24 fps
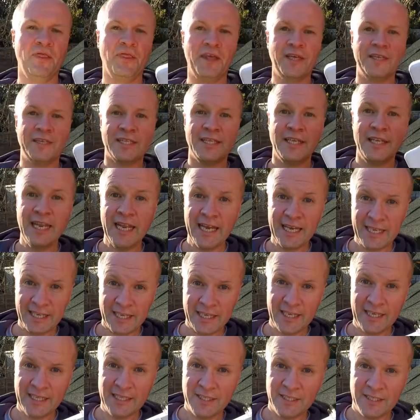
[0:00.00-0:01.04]
there's a link
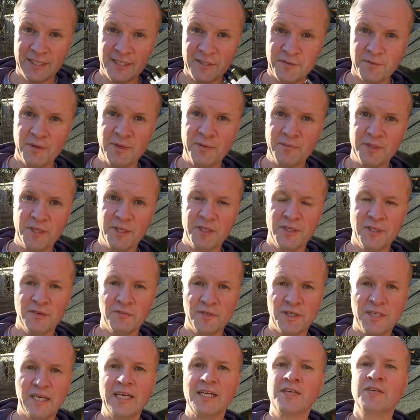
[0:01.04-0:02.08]
in the description that will
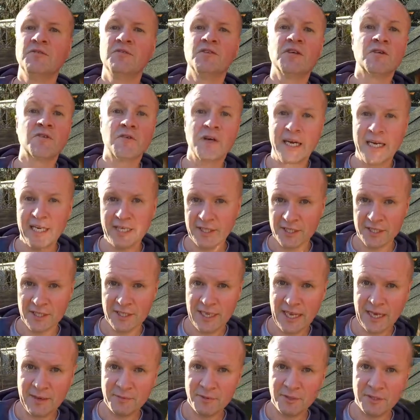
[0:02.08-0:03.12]
take you directly to
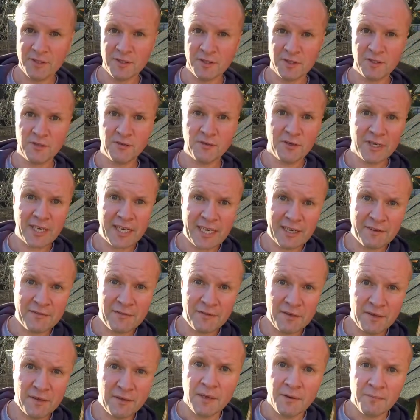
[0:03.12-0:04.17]
the Amazon store. I get a
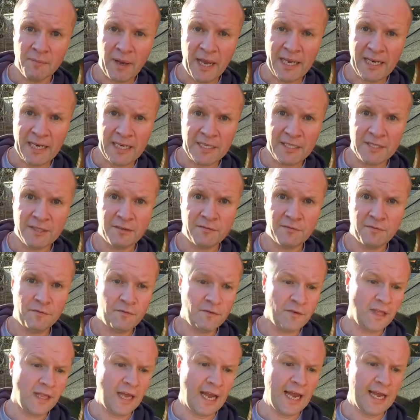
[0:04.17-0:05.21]
few pennies
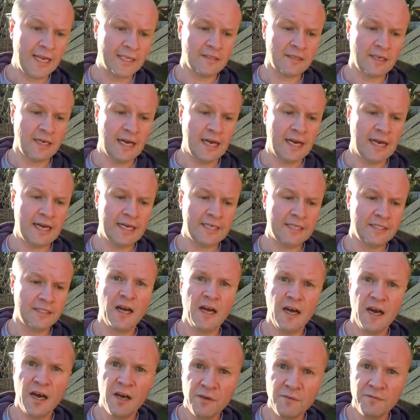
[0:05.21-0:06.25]
for that, and
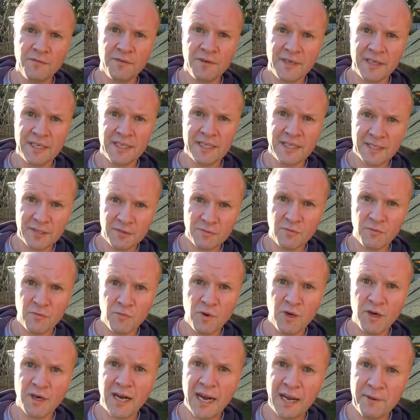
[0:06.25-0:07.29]
hopefully this will
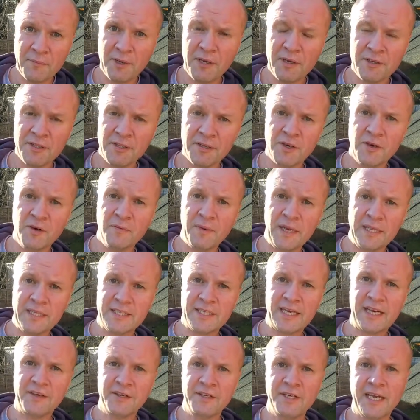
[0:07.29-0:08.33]
work. Let me know in the comments
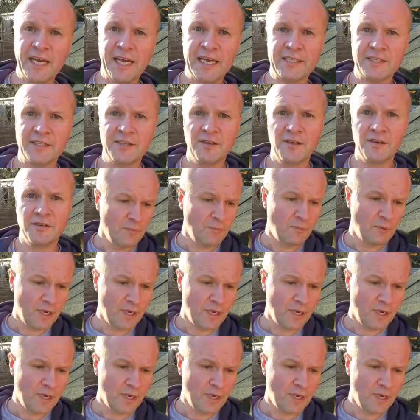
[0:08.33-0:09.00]
how you get on.